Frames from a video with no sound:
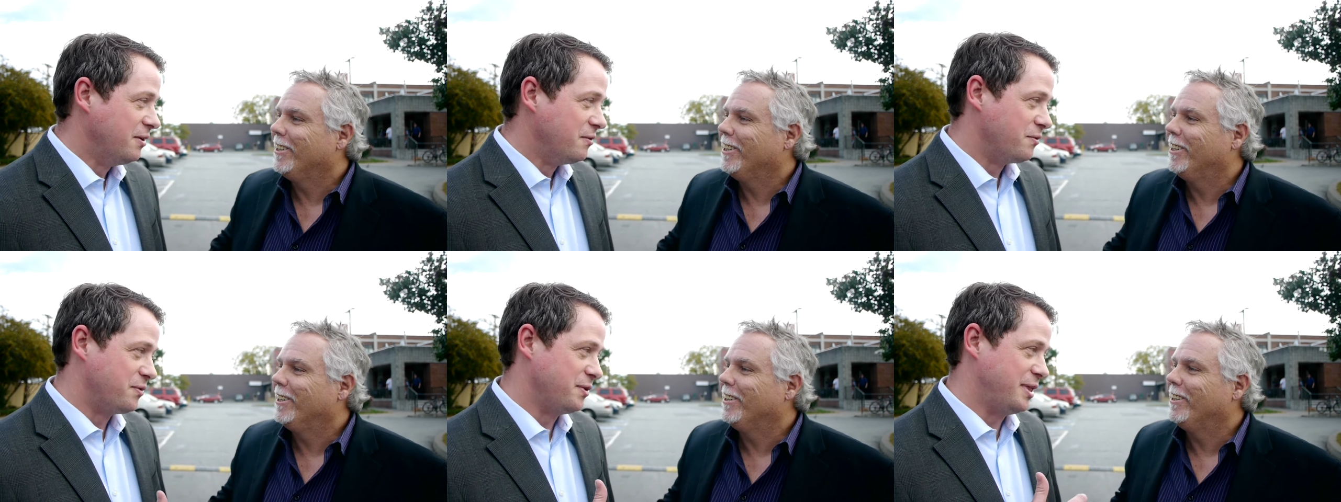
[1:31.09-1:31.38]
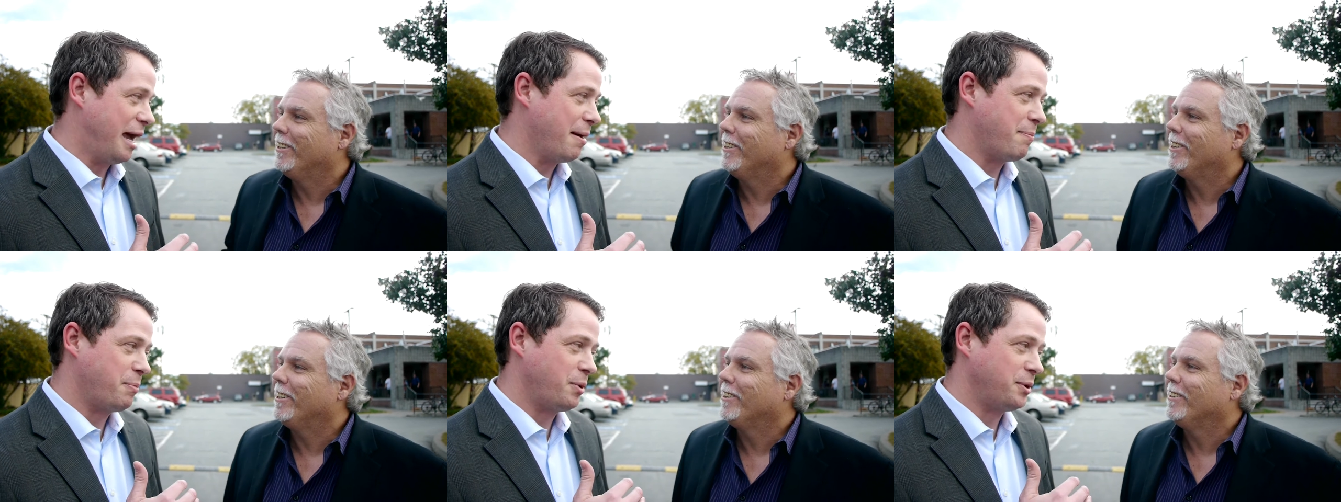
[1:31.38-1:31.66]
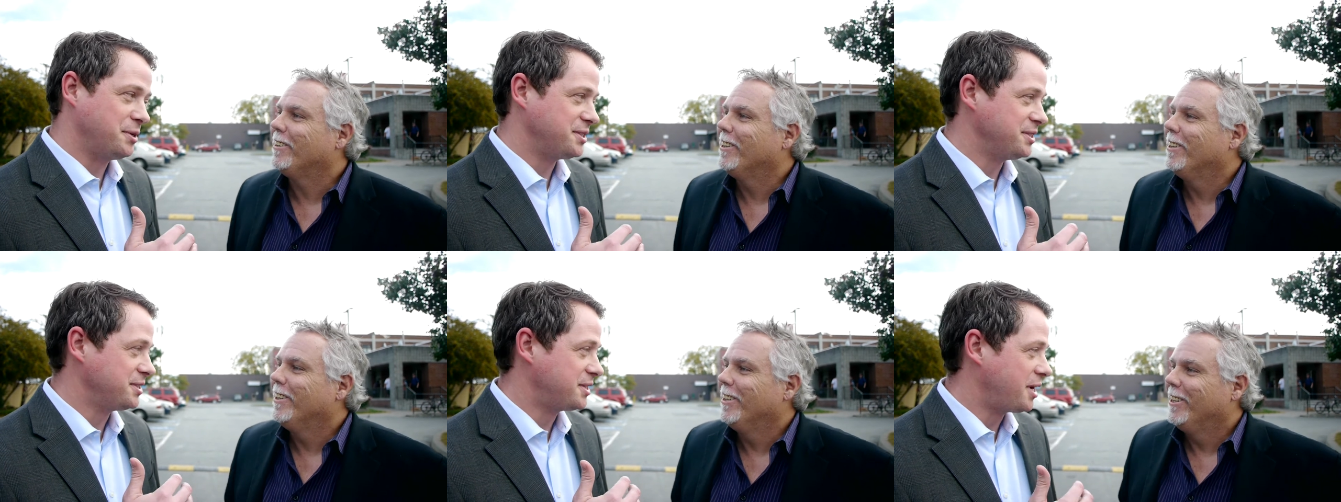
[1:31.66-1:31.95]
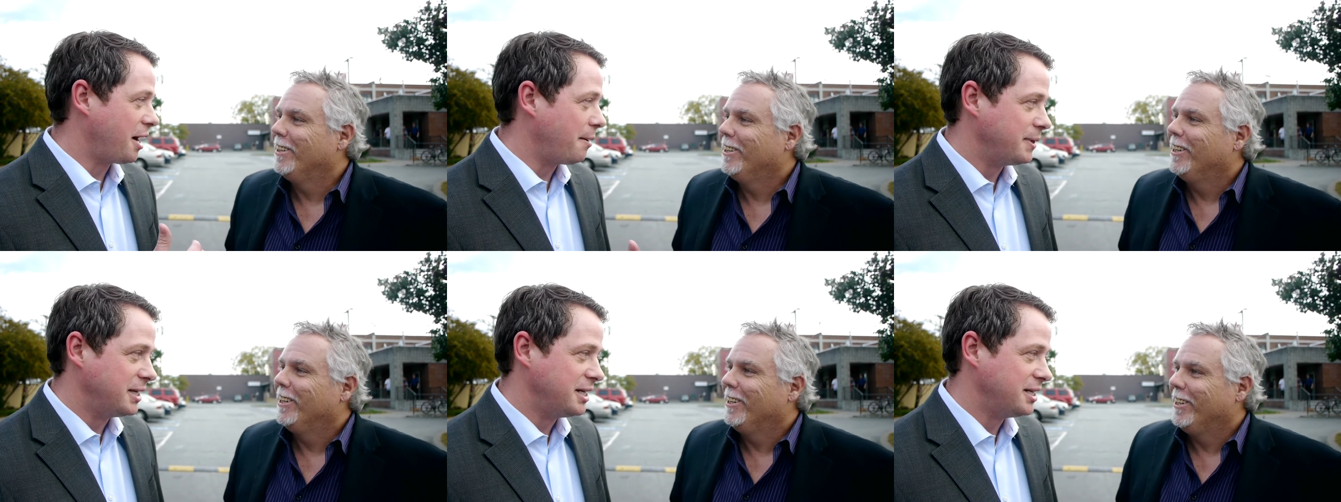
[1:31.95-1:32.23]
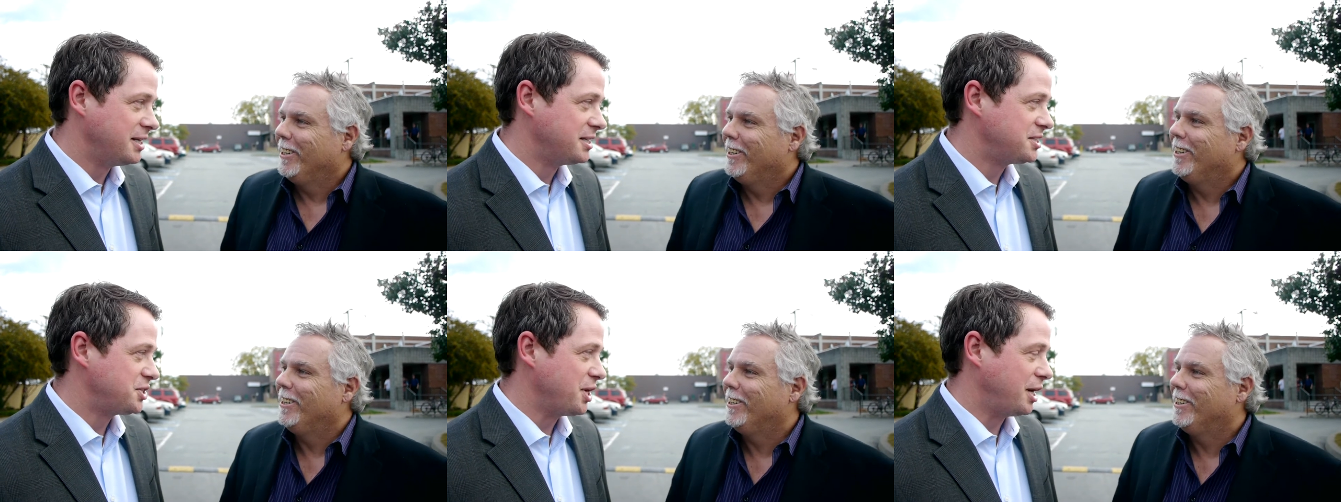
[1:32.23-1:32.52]
Speaker 1: For that person coming into
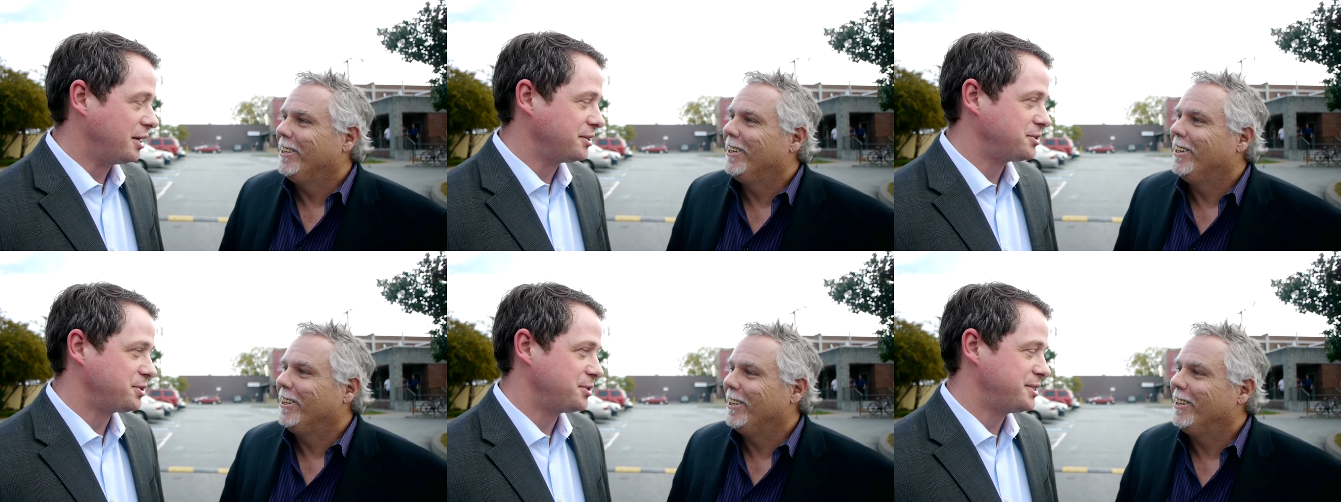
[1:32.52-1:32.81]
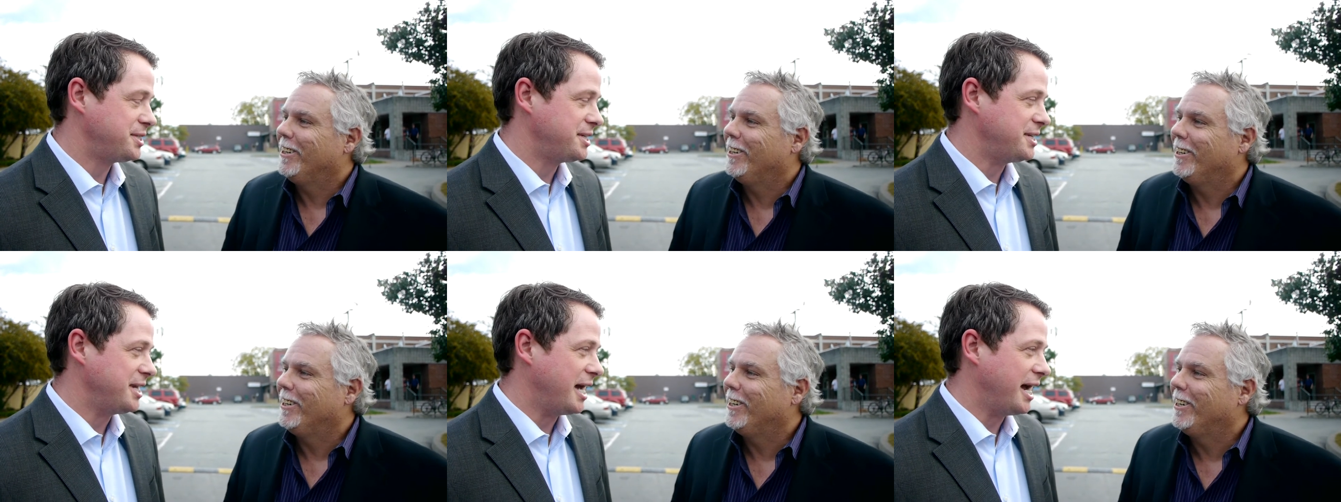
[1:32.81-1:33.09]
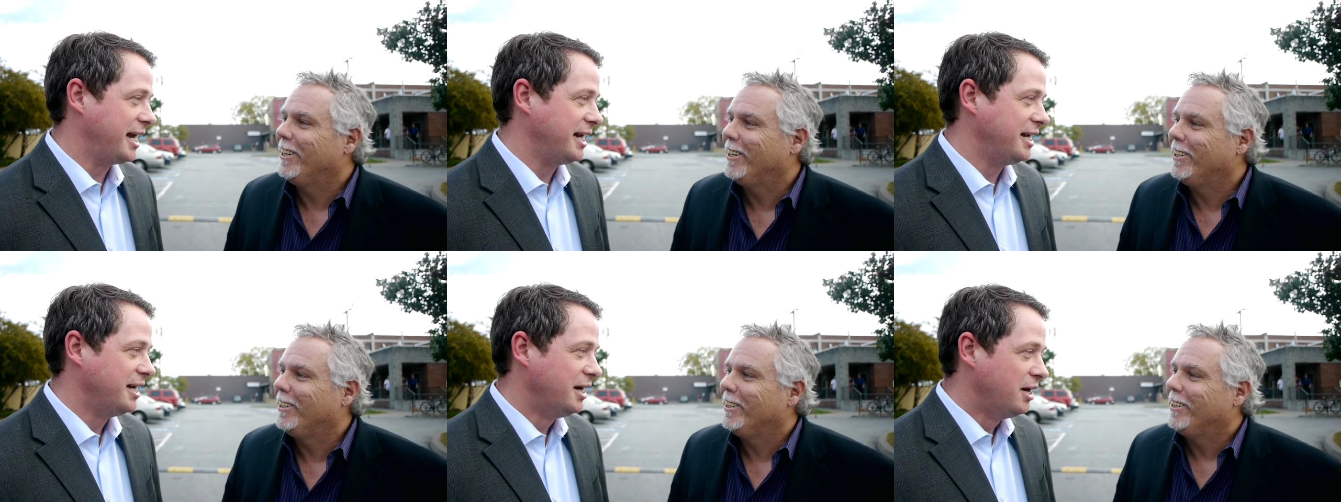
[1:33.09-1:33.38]
the shelter tonight,